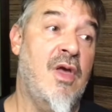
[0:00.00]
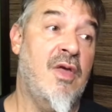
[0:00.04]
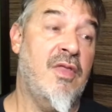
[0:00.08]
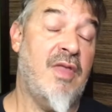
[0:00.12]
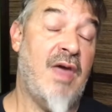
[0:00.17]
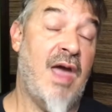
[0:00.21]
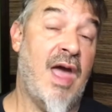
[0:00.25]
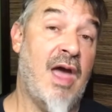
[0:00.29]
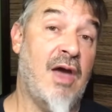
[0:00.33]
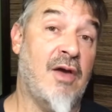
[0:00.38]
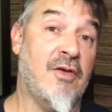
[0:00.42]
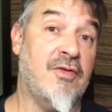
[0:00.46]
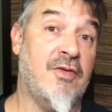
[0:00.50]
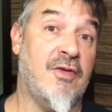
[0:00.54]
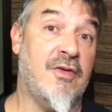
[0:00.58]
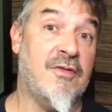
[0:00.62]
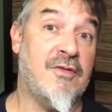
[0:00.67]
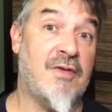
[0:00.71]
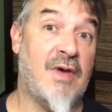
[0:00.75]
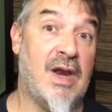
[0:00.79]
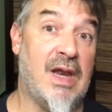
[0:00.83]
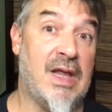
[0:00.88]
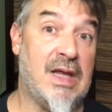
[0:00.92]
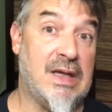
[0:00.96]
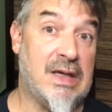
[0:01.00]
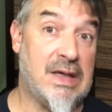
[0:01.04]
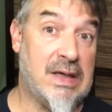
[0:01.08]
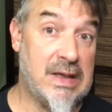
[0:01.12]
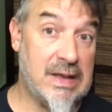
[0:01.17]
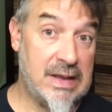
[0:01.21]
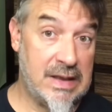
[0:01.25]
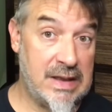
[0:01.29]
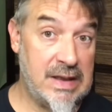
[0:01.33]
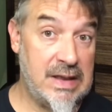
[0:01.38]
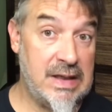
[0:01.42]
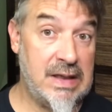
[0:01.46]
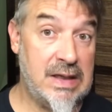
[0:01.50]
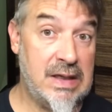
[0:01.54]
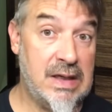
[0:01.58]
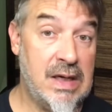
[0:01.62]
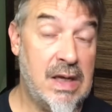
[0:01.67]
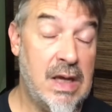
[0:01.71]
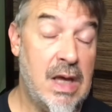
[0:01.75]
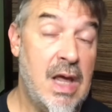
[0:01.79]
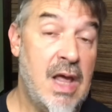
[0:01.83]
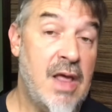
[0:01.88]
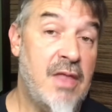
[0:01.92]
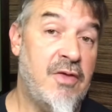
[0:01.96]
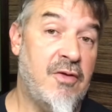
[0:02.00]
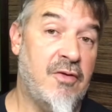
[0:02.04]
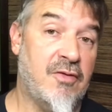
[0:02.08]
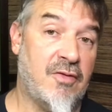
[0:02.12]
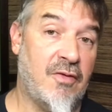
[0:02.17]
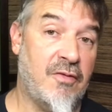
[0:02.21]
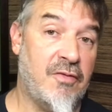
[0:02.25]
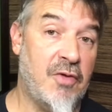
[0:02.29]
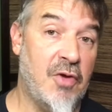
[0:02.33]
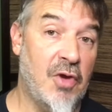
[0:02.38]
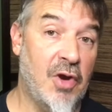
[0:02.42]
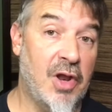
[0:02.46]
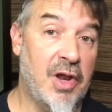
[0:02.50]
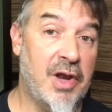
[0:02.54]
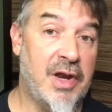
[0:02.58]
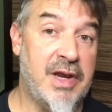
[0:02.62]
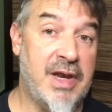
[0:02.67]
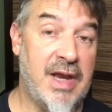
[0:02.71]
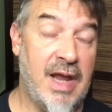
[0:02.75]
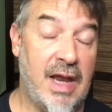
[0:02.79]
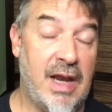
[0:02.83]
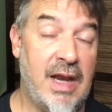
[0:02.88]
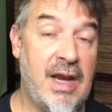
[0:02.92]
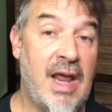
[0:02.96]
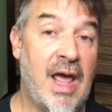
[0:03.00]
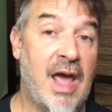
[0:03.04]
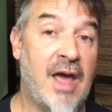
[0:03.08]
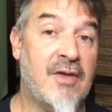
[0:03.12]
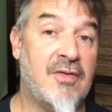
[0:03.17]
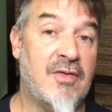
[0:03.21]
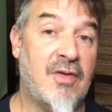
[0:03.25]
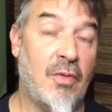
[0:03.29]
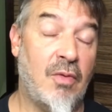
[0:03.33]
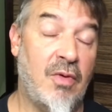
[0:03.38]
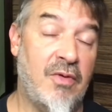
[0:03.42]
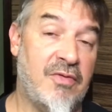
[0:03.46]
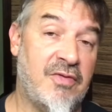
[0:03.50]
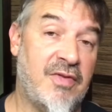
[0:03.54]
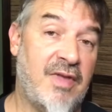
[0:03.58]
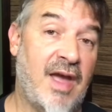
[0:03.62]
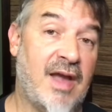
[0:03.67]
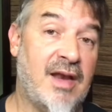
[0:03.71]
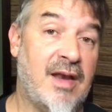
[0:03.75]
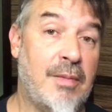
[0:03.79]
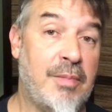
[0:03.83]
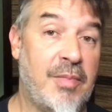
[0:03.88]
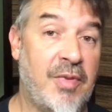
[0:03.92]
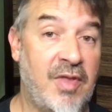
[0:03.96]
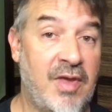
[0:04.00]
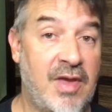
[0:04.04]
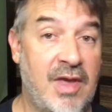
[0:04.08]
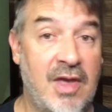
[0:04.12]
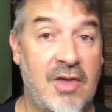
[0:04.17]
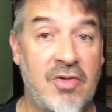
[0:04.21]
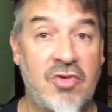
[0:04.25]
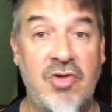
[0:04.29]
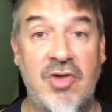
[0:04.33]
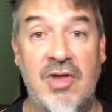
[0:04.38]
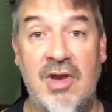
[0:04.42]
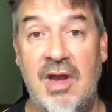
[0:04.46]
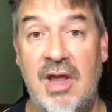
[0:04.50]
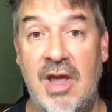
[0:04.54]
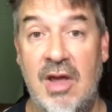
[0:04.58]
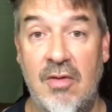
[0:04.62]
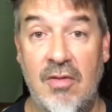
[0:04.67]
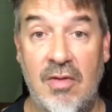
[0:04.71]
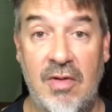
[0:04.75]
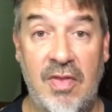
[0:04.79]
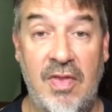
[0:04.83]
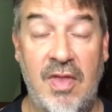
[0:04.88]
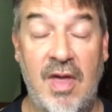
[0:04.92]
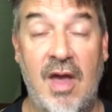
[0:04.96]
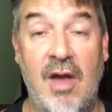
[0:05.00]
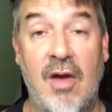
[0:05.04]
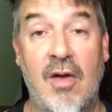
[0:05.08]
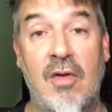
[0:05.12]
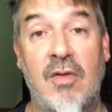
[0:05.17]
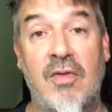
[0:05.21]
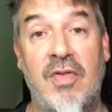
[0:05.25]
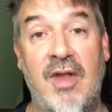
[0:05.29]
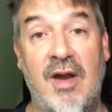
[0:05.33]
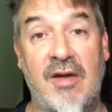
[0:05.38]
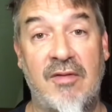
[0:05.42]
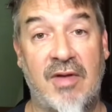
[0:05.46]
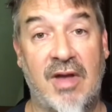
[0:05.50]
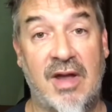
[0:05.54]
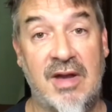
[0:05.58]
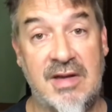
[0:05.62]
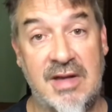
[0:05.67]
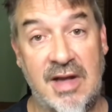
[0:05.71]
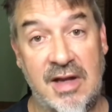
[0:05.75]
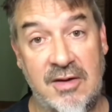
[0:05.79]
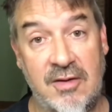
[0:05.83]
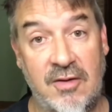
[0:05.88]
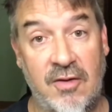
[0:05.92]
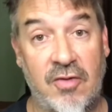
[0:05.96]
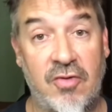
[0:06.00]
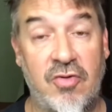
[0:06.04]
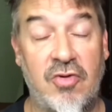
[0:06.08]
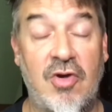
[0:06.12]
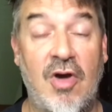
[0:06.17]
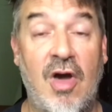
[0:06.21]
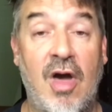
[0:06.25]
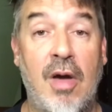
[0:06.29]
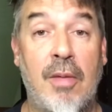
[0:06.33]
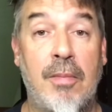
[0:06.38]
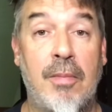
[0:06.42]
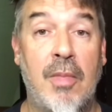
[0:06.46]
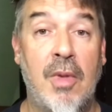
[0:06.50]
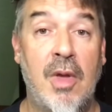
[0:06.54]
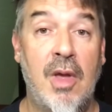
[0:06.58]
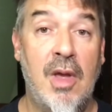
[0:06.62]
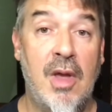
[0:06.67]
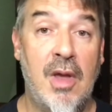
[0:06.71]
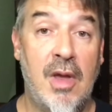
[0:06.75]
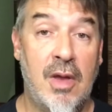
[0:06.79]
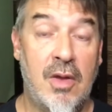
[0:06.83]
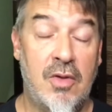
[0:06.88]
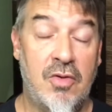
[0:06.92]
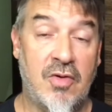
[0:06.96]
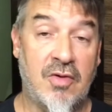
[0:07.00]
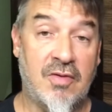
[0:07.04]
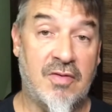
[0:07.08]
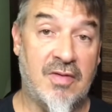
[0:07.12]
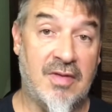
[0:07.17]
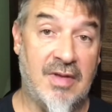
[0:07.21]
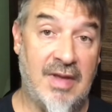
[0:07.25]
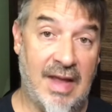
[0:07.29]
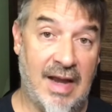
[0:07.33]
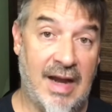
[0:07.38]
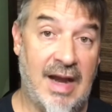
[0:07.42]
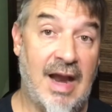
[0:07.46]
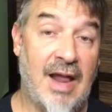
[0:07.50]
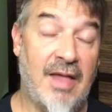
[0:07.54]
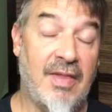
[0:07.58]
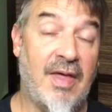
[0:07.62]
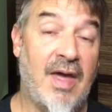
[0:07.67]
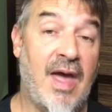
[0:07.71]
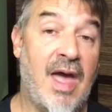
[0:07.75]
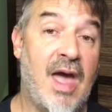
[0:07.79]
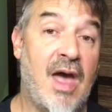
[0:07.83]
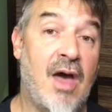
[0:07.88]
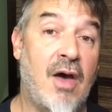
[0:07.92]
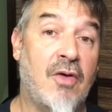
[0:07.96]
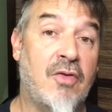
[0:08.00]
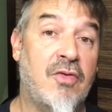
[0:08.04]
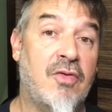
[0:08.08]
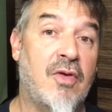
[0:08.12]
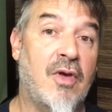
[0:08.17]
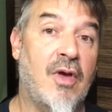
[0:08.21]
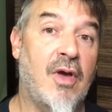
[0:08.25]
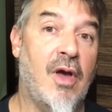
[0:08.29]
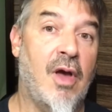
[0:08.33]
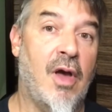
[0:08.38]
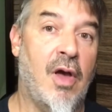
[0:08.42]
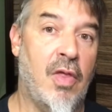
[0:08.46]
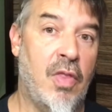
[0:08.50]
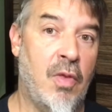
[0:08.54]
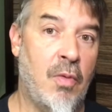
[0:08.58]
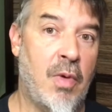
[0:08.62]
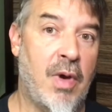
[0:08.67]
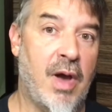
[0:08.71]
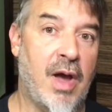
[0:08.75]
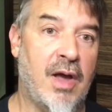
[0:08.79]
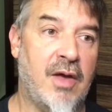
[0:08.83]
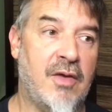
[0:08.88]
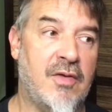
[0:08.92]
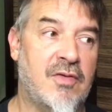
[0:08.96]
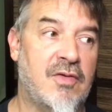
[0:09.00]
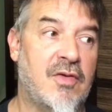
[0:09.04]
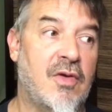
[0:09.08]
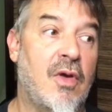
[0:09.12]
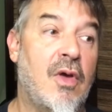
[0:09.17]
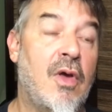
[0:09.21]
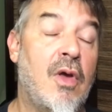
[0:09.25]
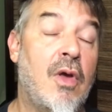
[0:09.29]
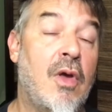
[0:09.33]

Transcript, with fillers: The house is finally clean. There's a few little knickknacks that we've stacked up in the kitchen here and there that I've got to take to the shop just get it out of the house. Otherwise,